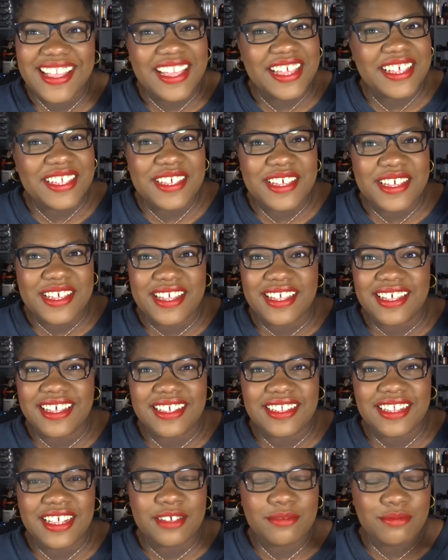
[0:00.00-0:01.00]
Yeah,
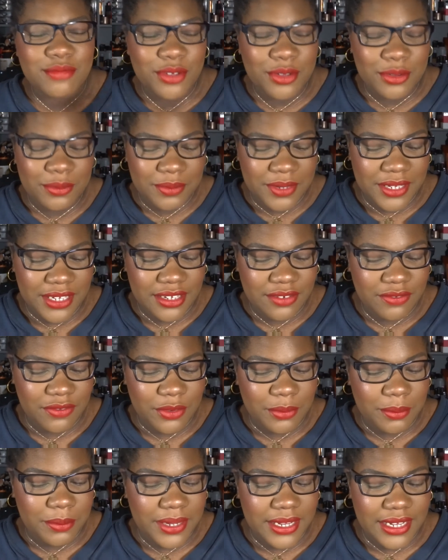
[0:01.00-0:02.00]
and I'm hoping
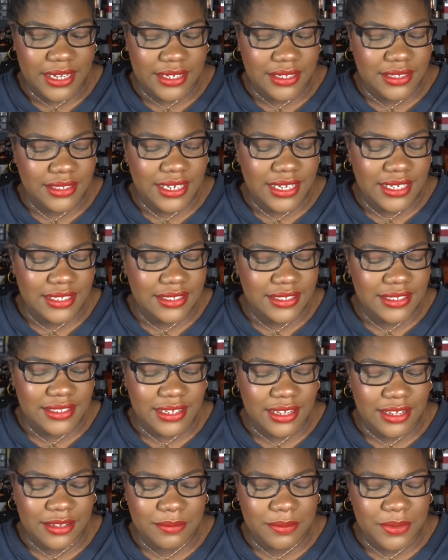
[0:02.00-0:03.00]
for pan. That's
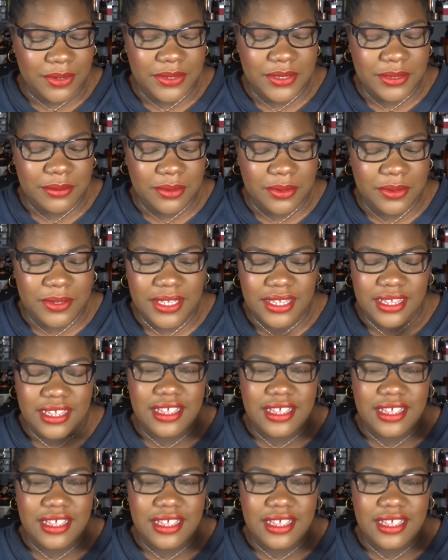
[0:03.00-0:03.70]
not possible.